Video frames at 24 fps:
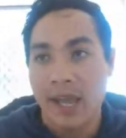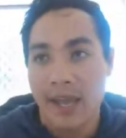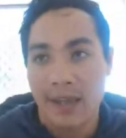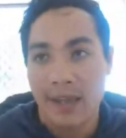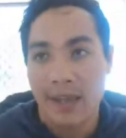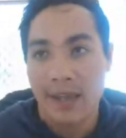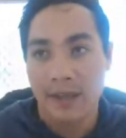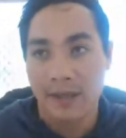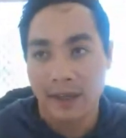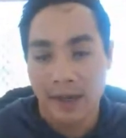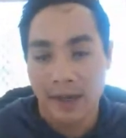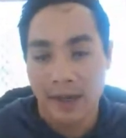
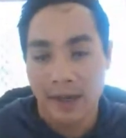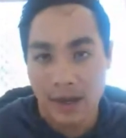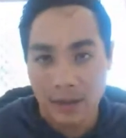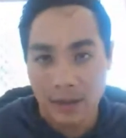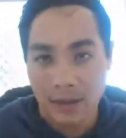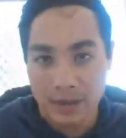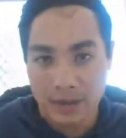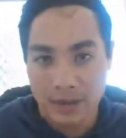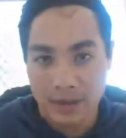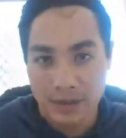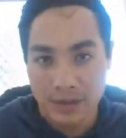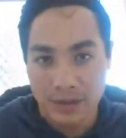And
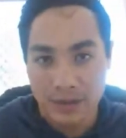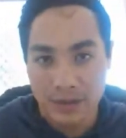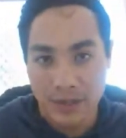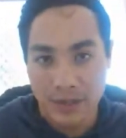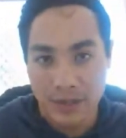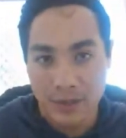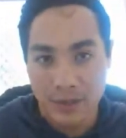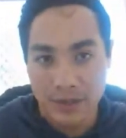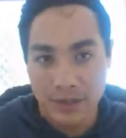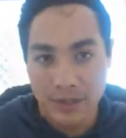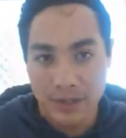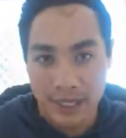I
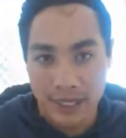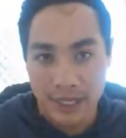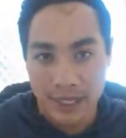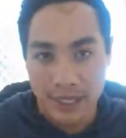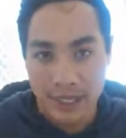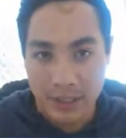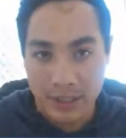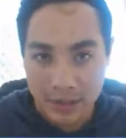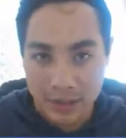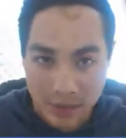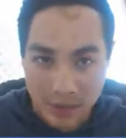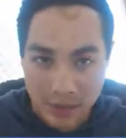was
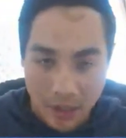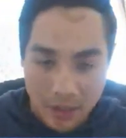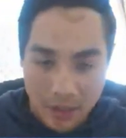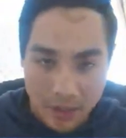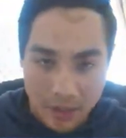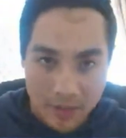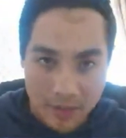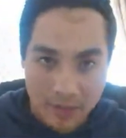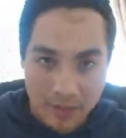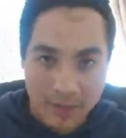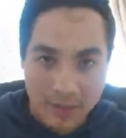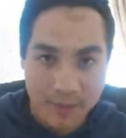like
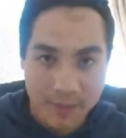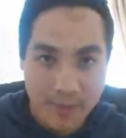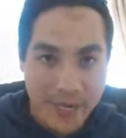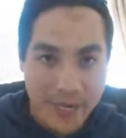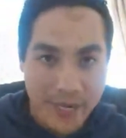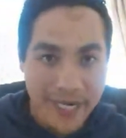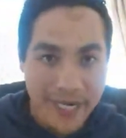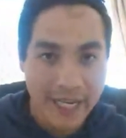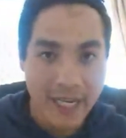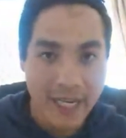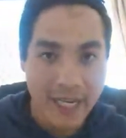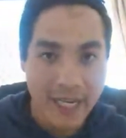
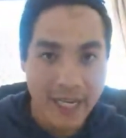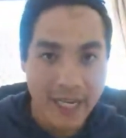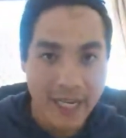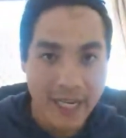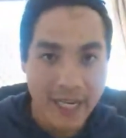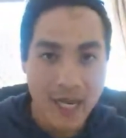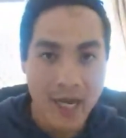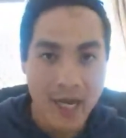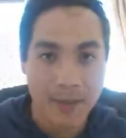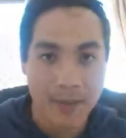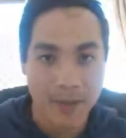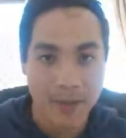speeding
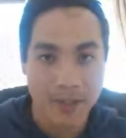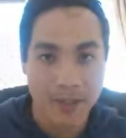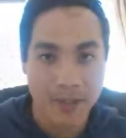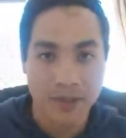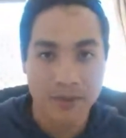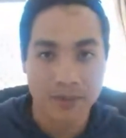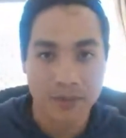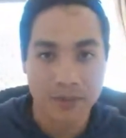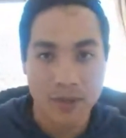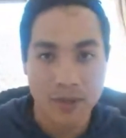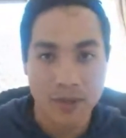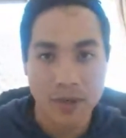up on
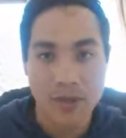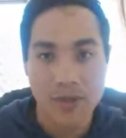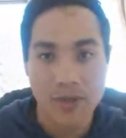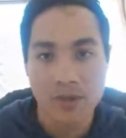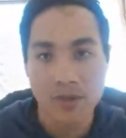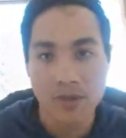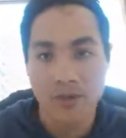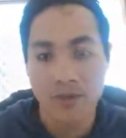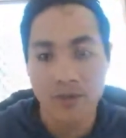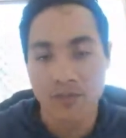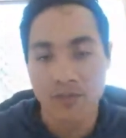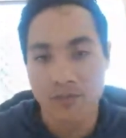this
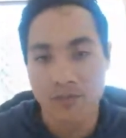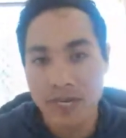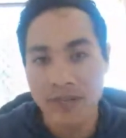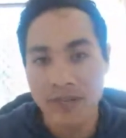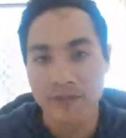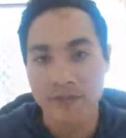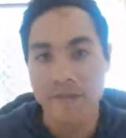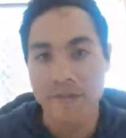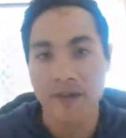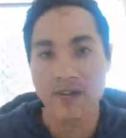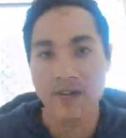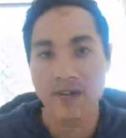road
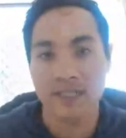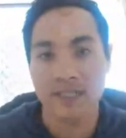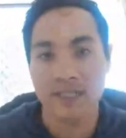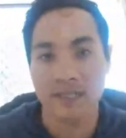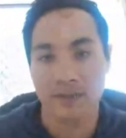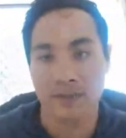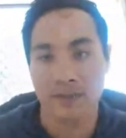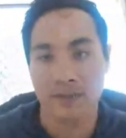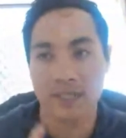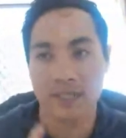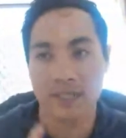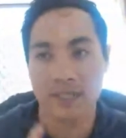really
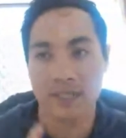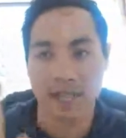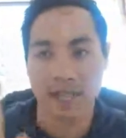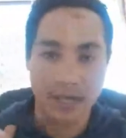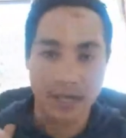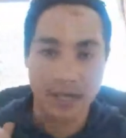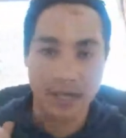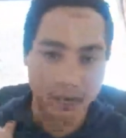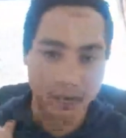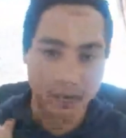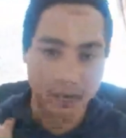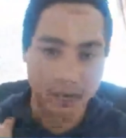fast. It was
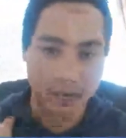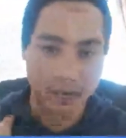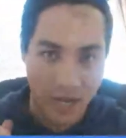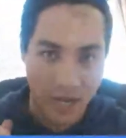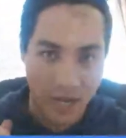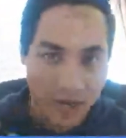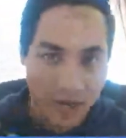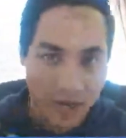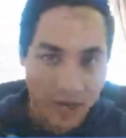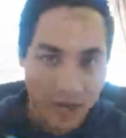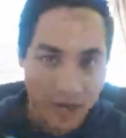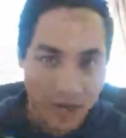getting up to
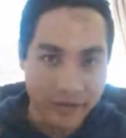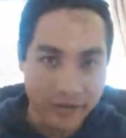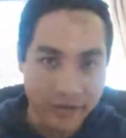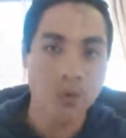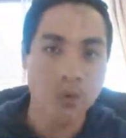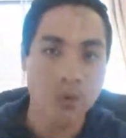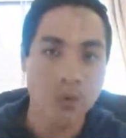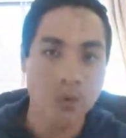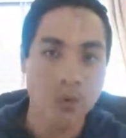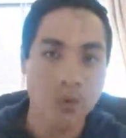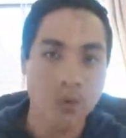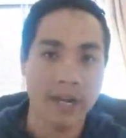
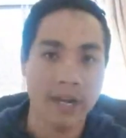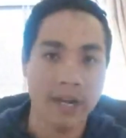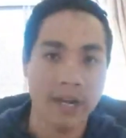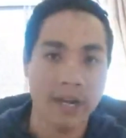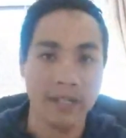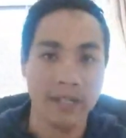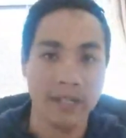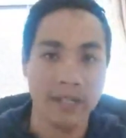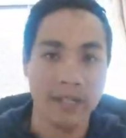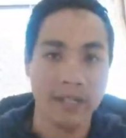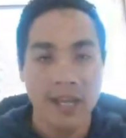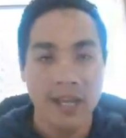120.
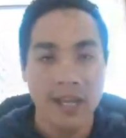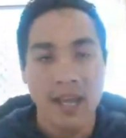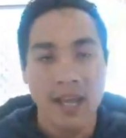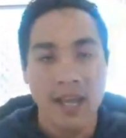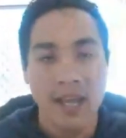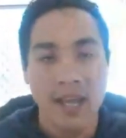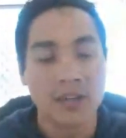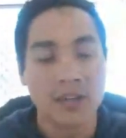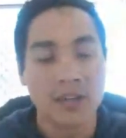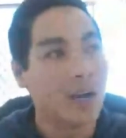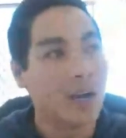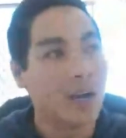
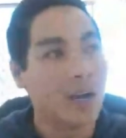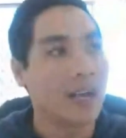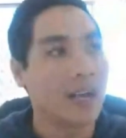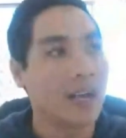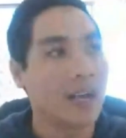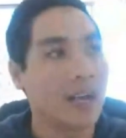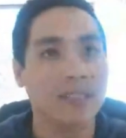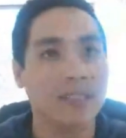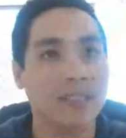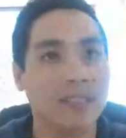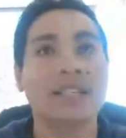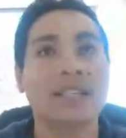You know, I
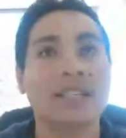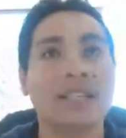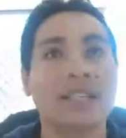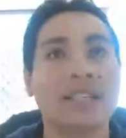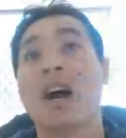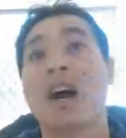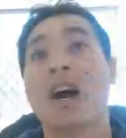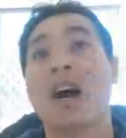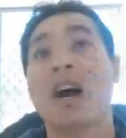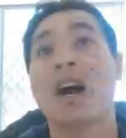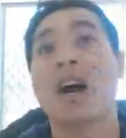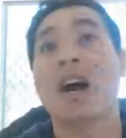can see a
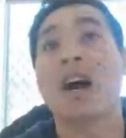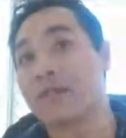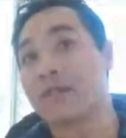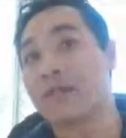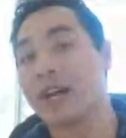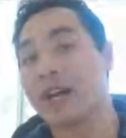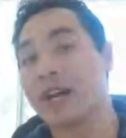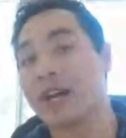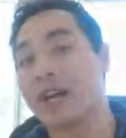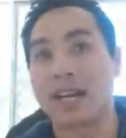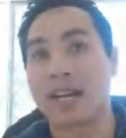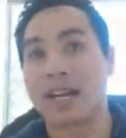car in
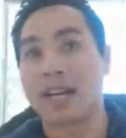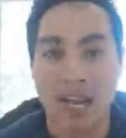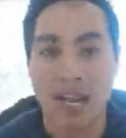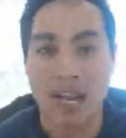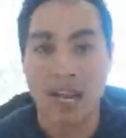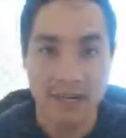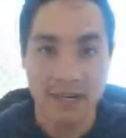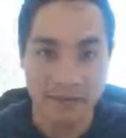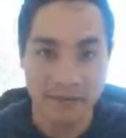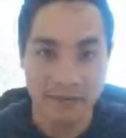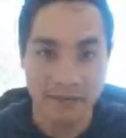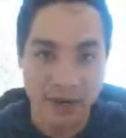front, car
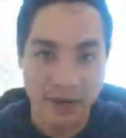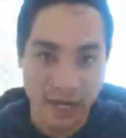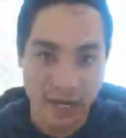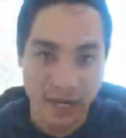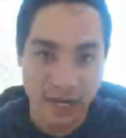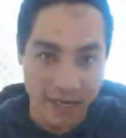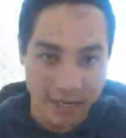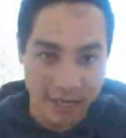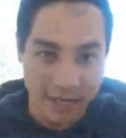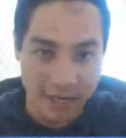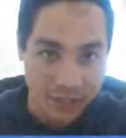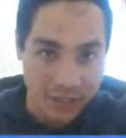light in front.